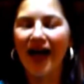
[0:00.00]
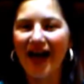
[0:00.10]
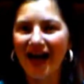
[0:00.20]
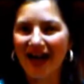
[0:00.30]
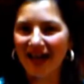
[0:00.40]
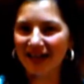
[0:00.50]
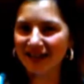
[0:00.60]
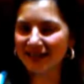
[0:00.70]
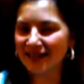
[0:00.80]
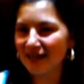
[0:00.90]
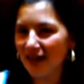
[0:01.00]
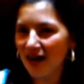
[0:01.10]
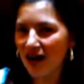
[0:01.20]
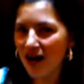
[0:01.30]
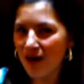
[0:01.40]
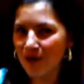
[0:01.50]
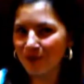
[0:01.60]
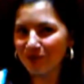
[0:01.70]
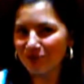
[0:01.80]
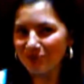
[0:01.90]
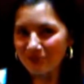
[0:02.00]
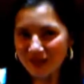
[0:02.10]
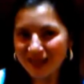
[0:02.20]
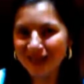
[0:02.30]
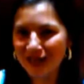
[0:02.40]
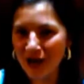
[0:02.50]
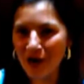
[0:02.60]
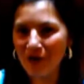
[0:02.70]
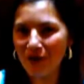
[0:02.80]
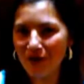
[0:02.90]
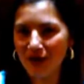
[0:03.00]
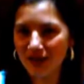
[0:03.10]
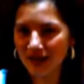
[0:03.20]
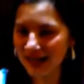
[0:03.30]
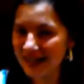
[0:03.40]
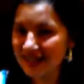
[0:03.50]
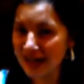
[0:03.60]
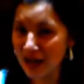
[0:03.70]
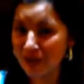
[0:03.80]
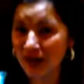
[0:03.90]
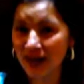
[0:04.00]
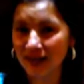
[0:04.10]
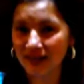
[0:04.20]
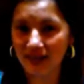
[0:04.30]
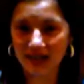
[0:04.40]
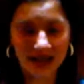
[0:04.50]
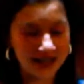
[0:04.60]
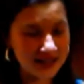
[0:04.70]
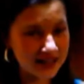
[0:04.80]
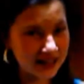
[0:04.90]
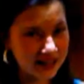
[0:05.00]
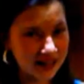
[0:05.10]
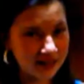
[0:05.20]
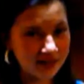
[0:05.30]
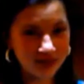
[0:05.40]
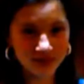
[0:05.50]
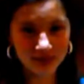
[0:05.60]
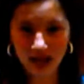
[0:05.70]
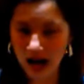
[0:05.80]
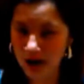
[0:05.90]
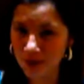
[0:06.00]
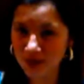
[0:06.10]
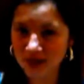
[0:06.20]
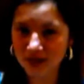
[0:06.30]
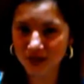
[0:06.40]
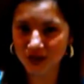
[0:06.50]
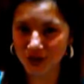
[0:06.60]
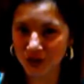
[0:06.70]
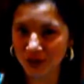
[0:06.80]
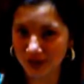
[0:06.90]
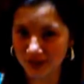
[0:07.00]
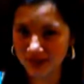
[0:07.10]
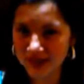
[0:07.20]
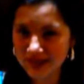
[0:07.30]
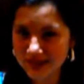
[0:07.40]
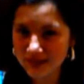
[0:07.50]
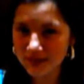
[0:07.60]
And so, like I said, we had like 18 hours to learn this.